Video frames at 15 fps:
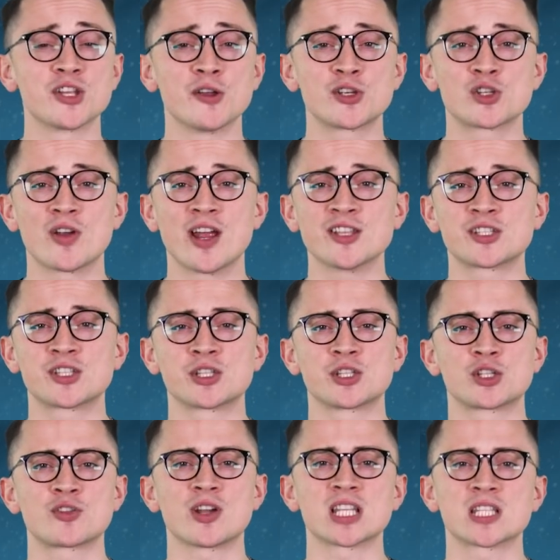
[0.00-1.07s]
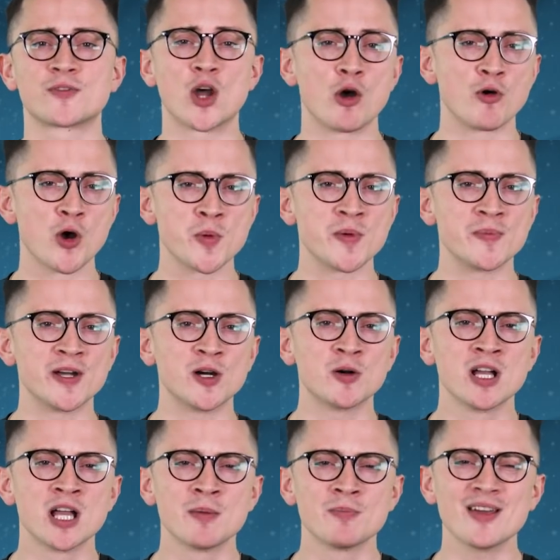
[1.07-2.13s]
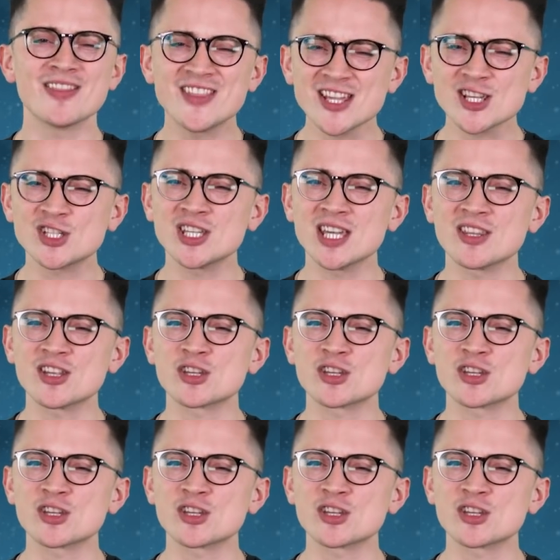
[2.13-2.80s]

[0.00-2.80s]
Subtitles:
no stranger to the transfer rumour mill, but this year the